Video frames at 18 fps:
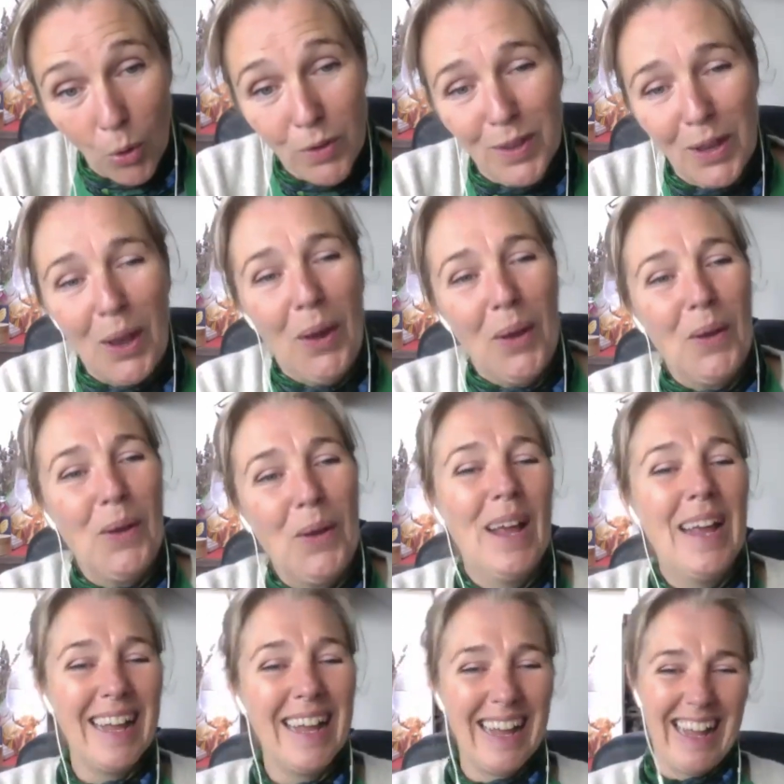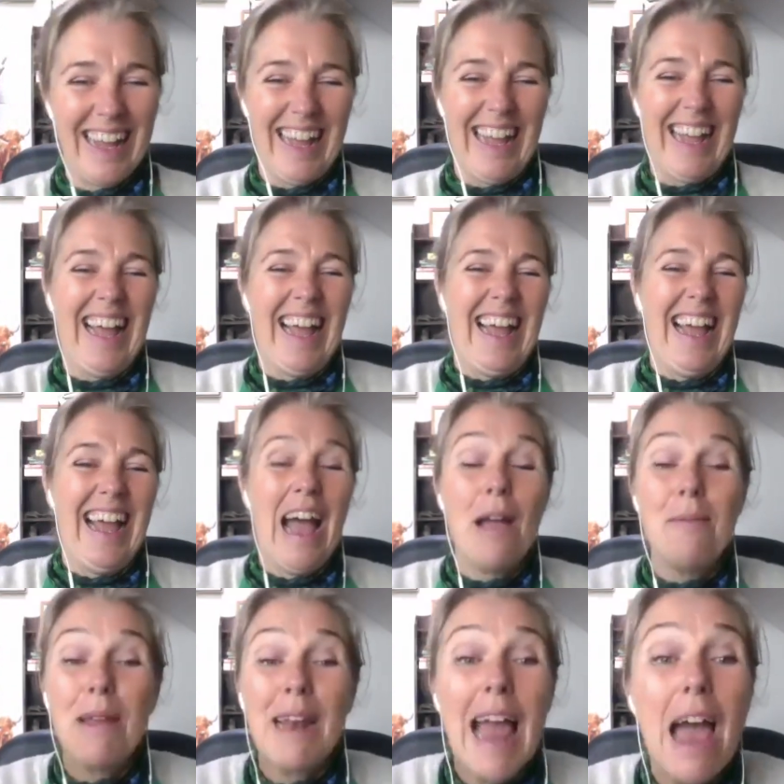So
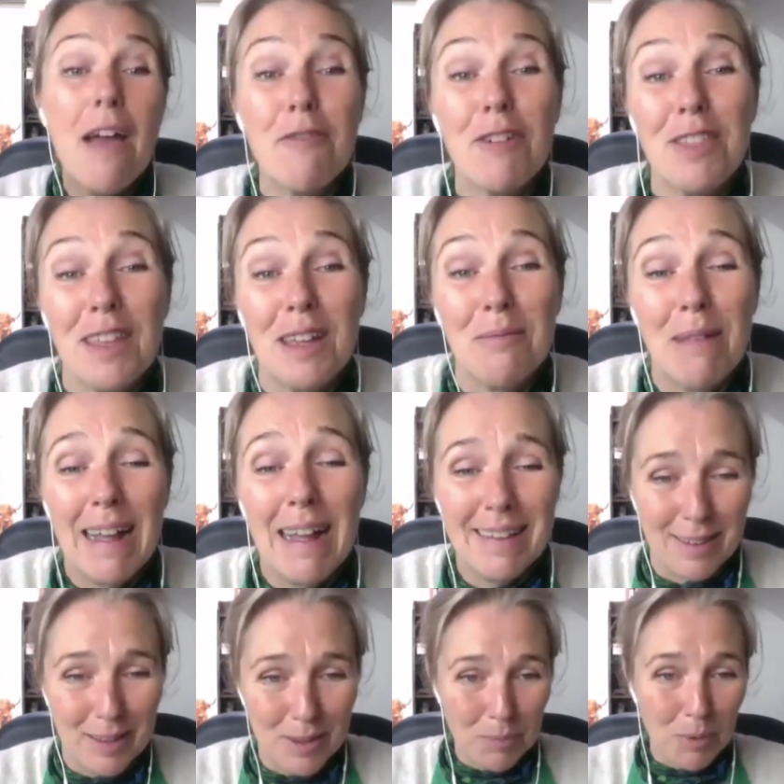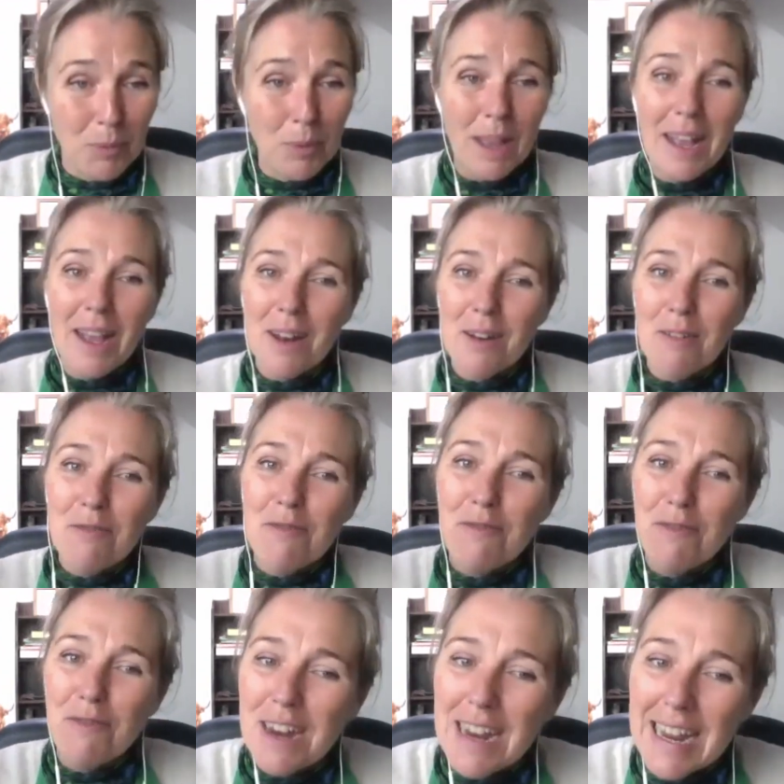I mean, everything matters, but we're kind of
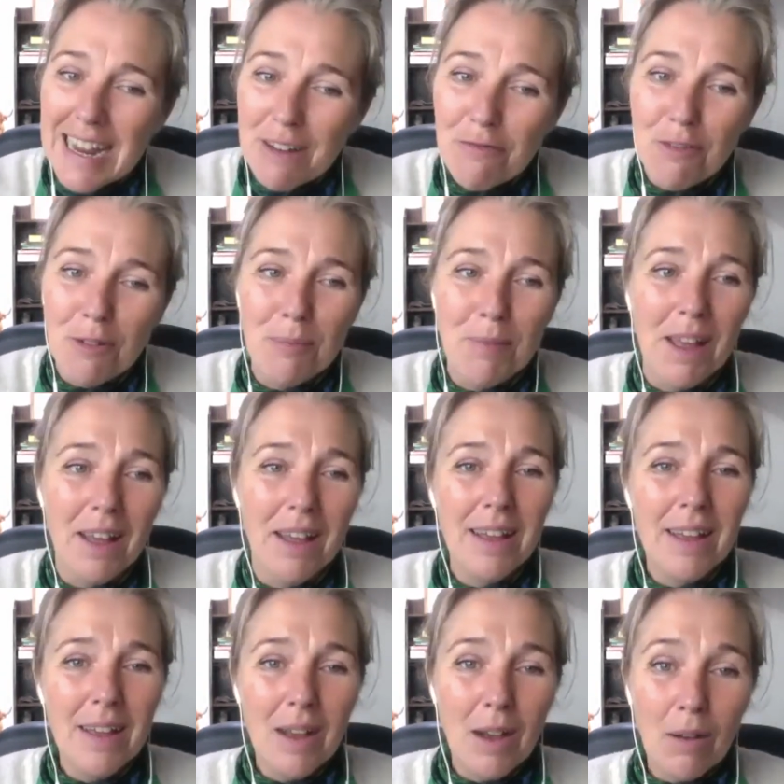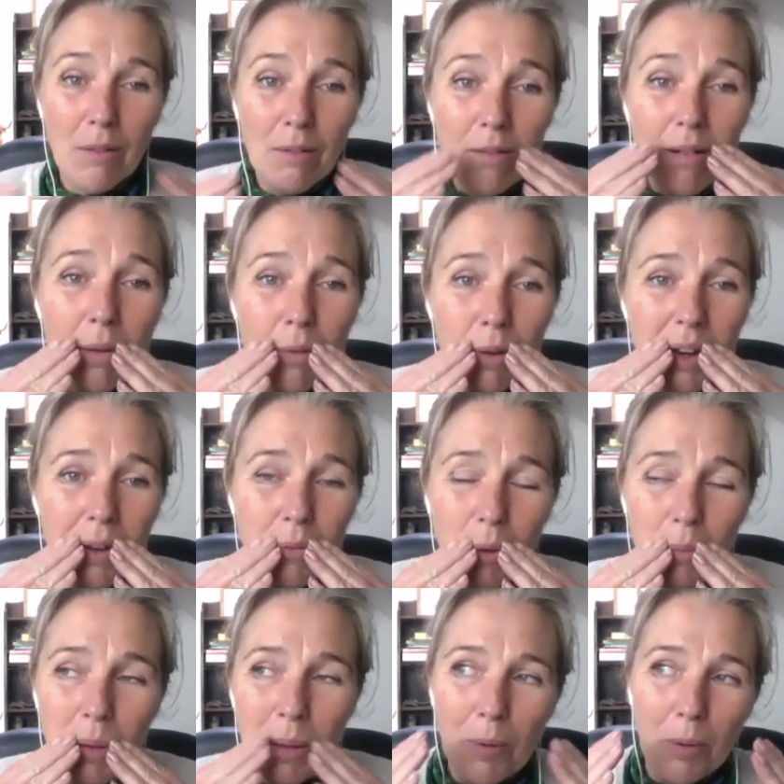free from the, I wonder
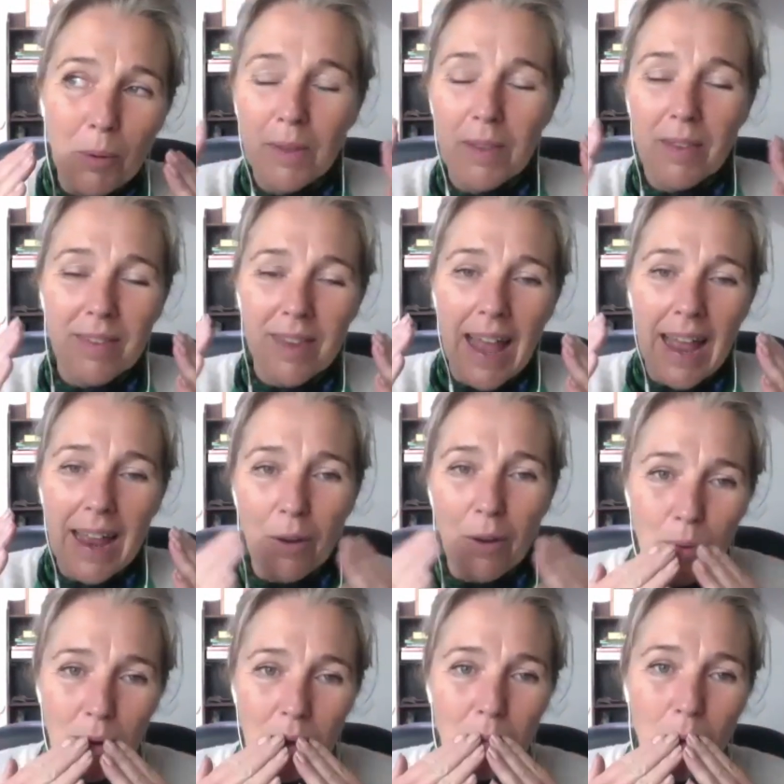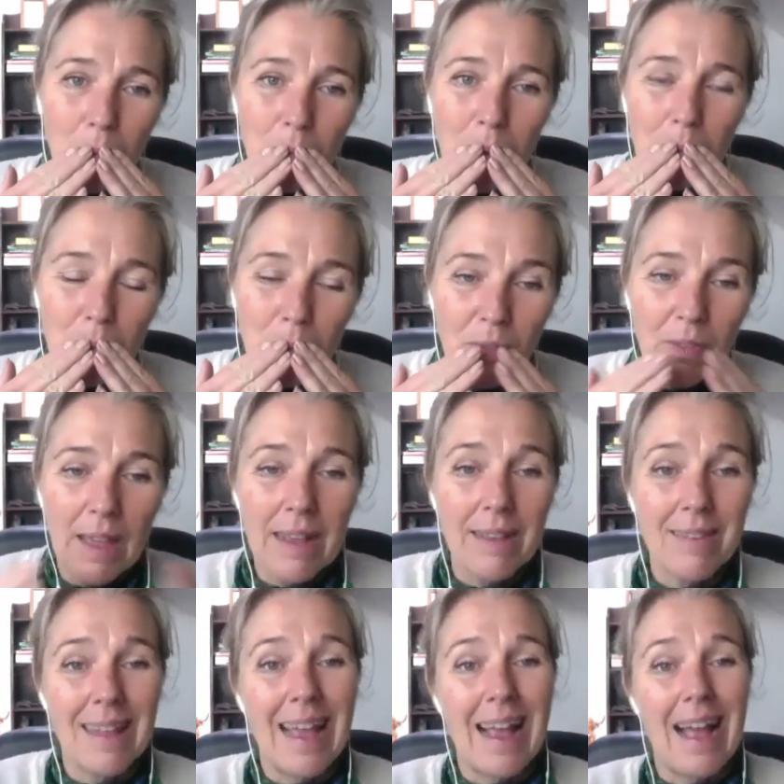what people will say, or I wonder what people will think.
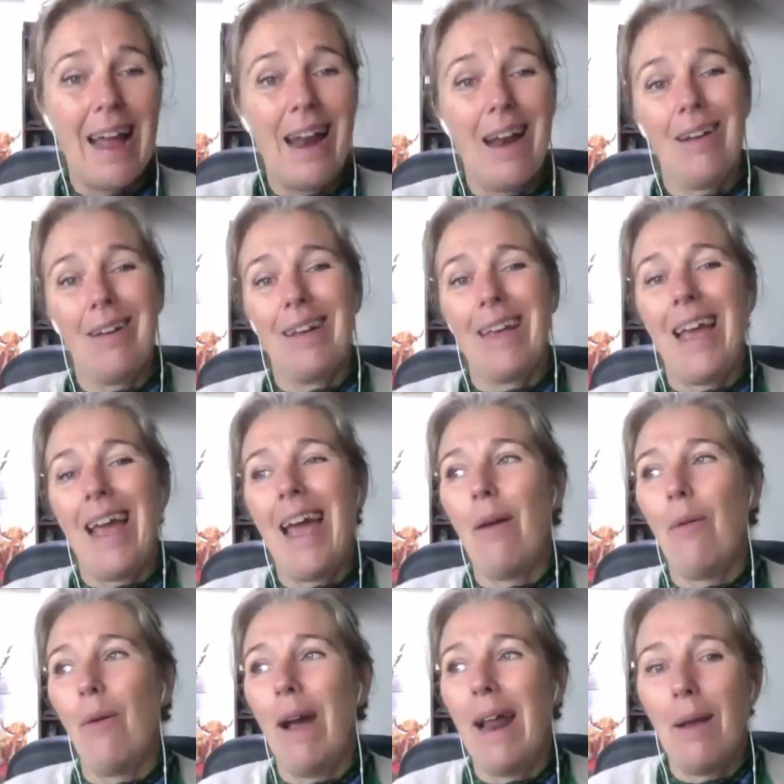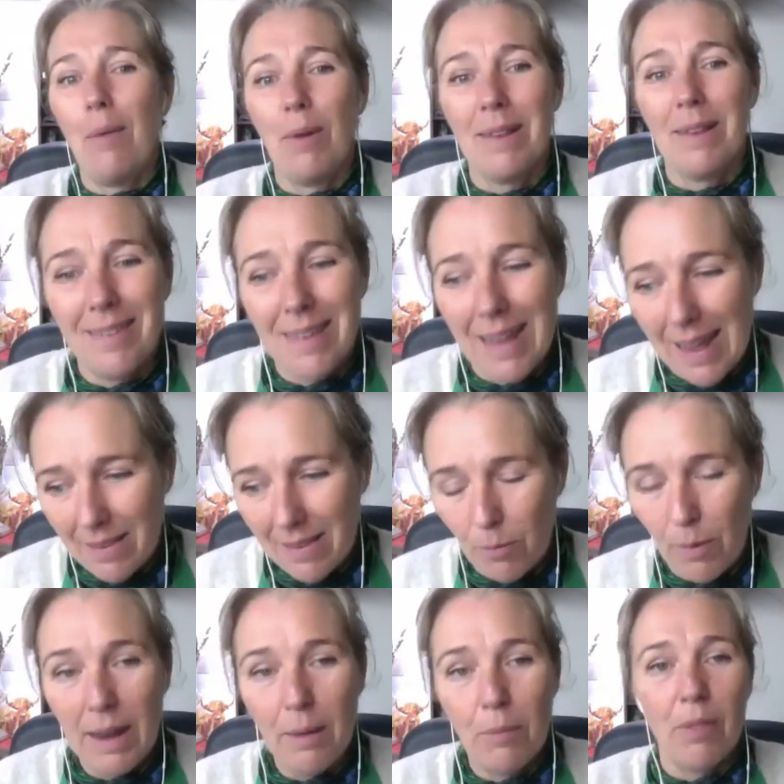It's like, I don't care what anyone says or
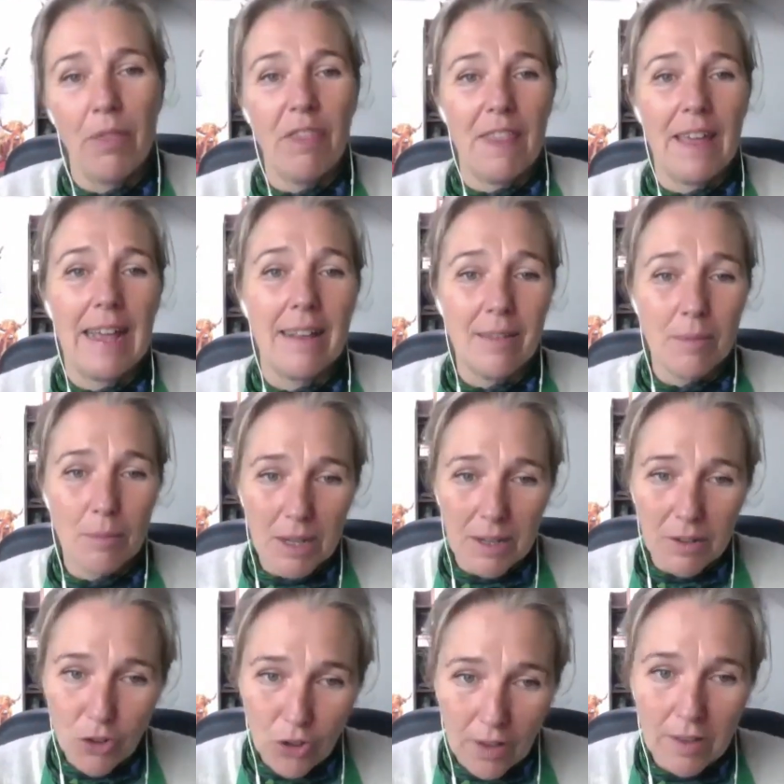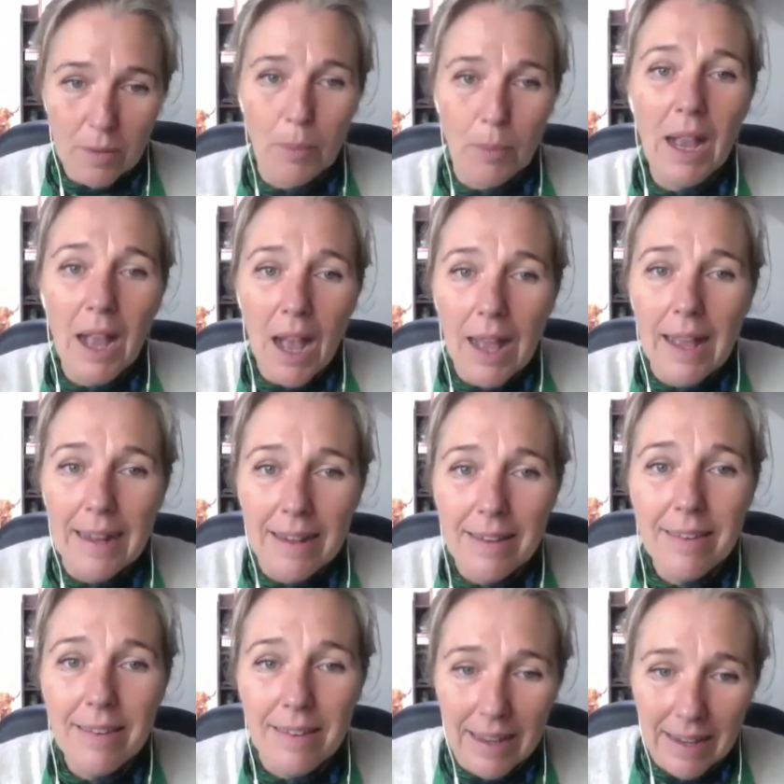what anyone thinks. I'm going to trust my gut
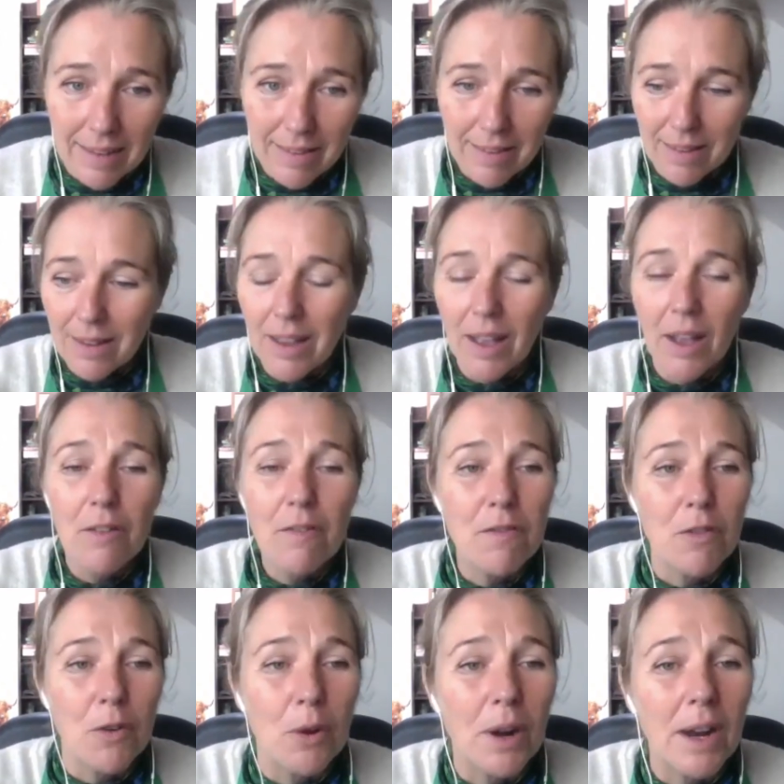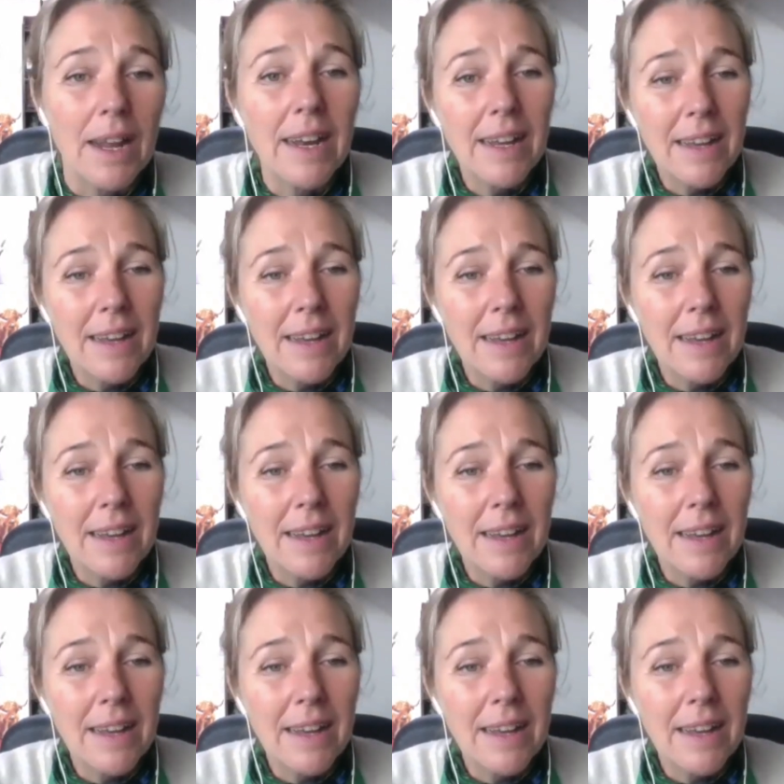instincts and go for it.